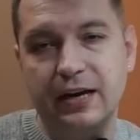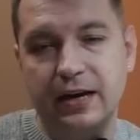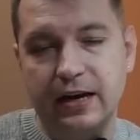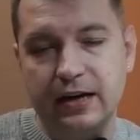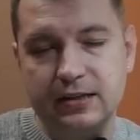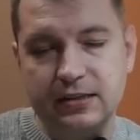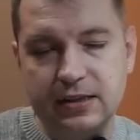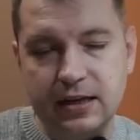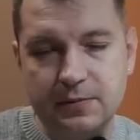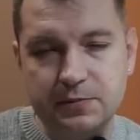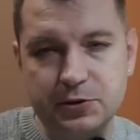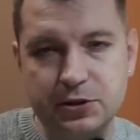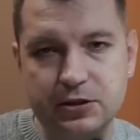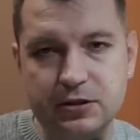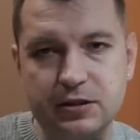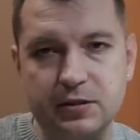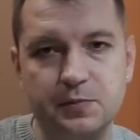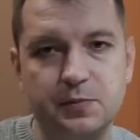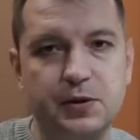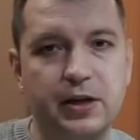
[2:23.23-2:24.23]

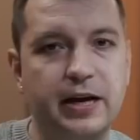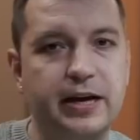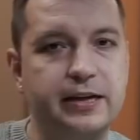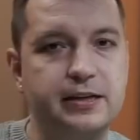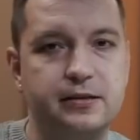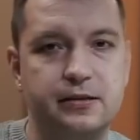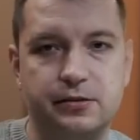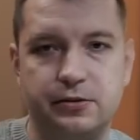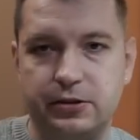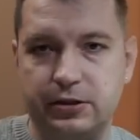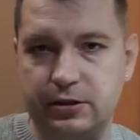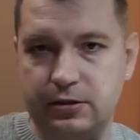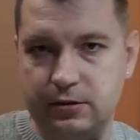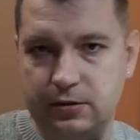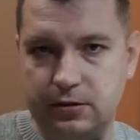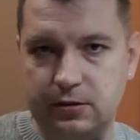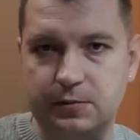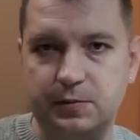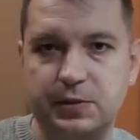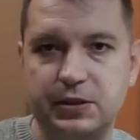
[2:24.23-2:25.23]
Exceptions apply,
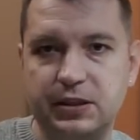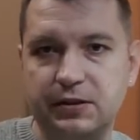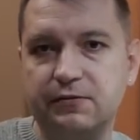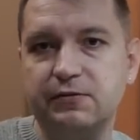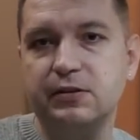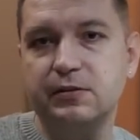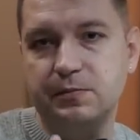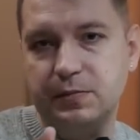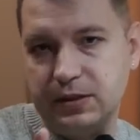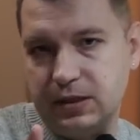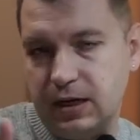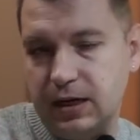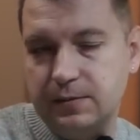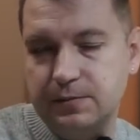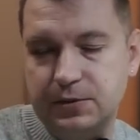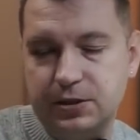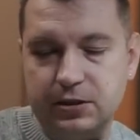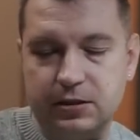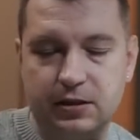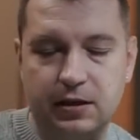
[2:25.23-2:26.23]
situations could be different, but
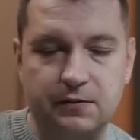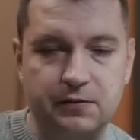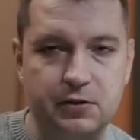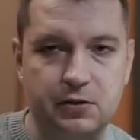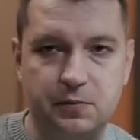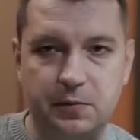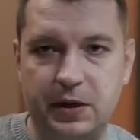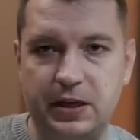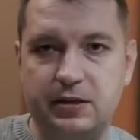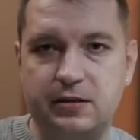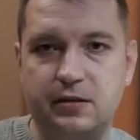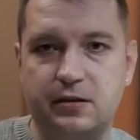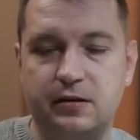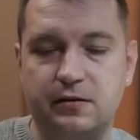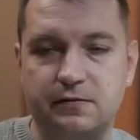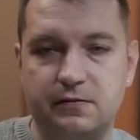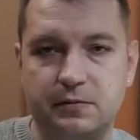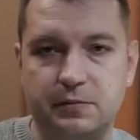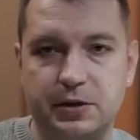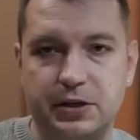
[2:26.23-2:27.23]
I'm just giving you basic
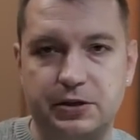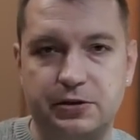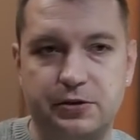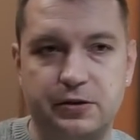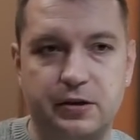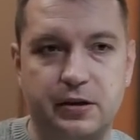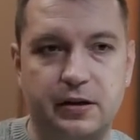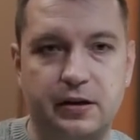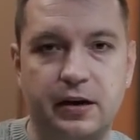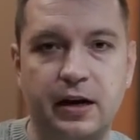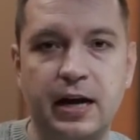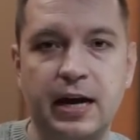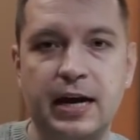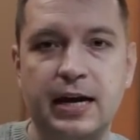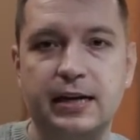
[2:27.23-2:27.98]
information here.